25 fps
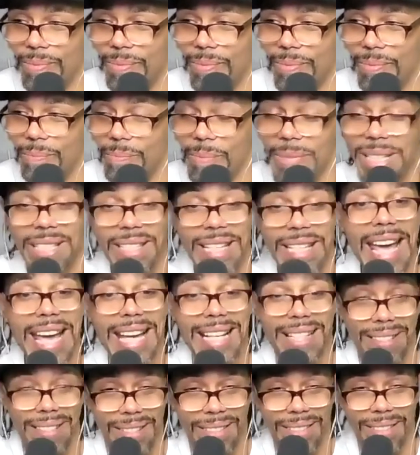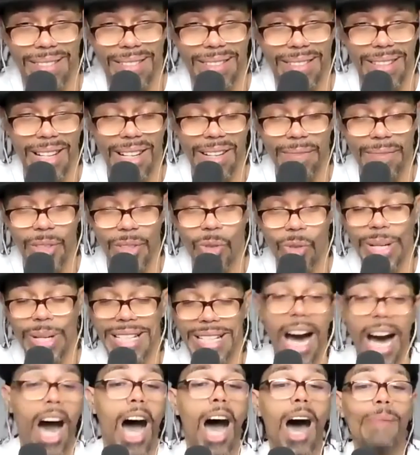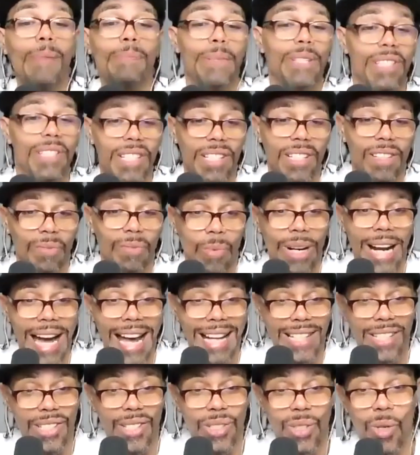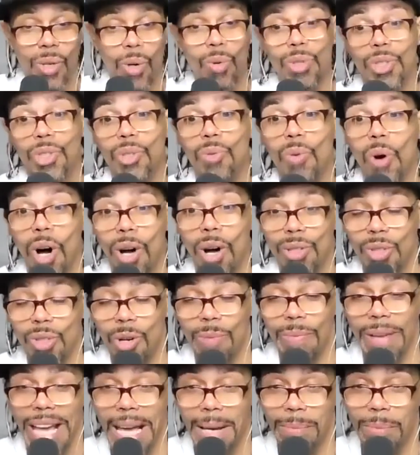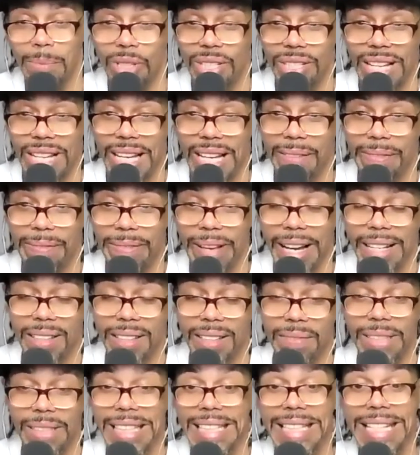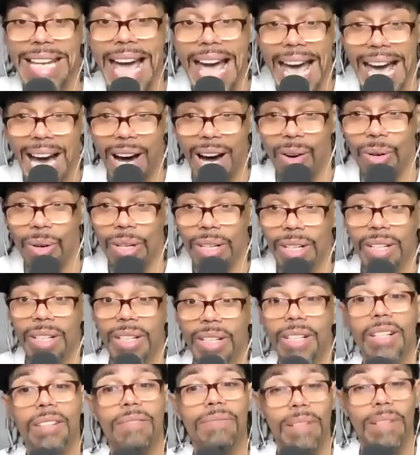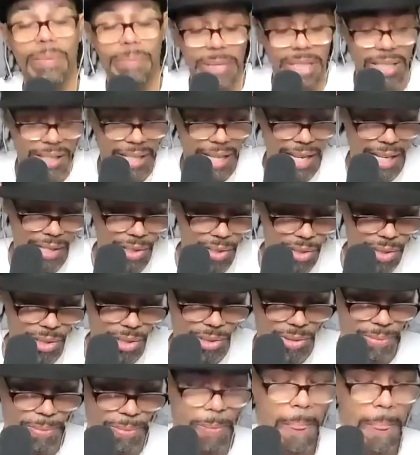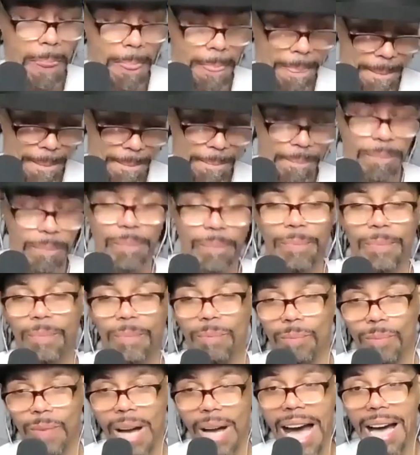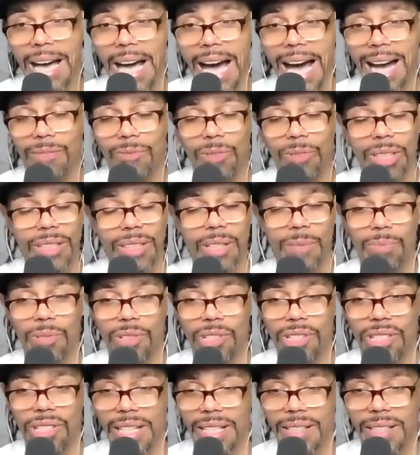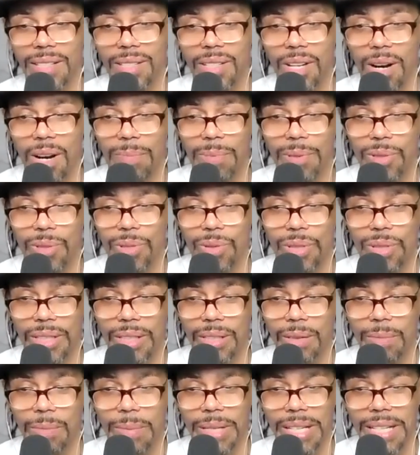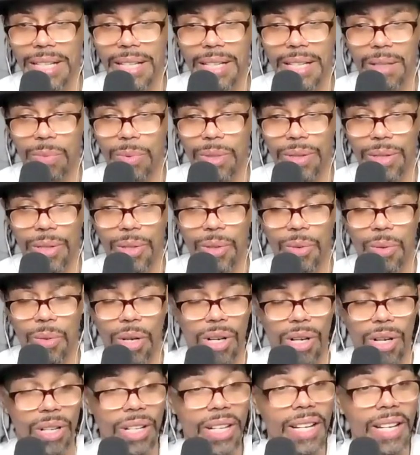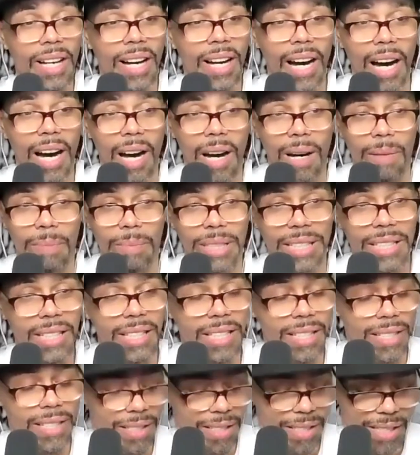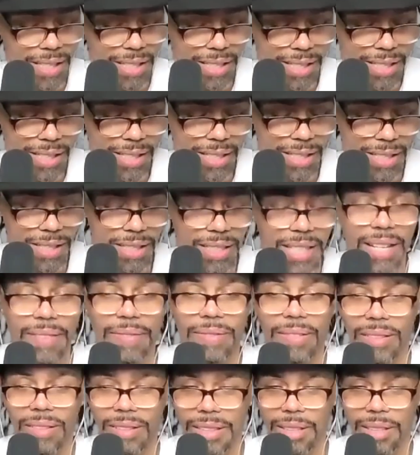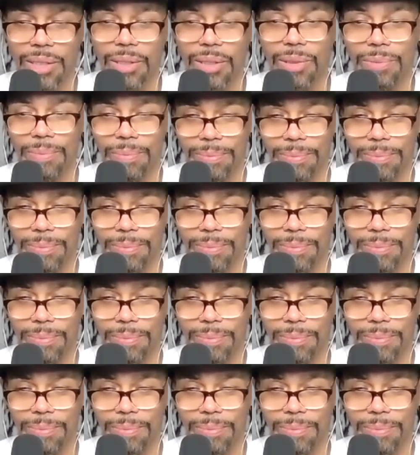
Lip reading: mistakes of doing the opposite of what I just told you all. So I'm able to say it effectively now from mistakes. So I really appreciate this opportunity to be here with you all because it is definitely dope.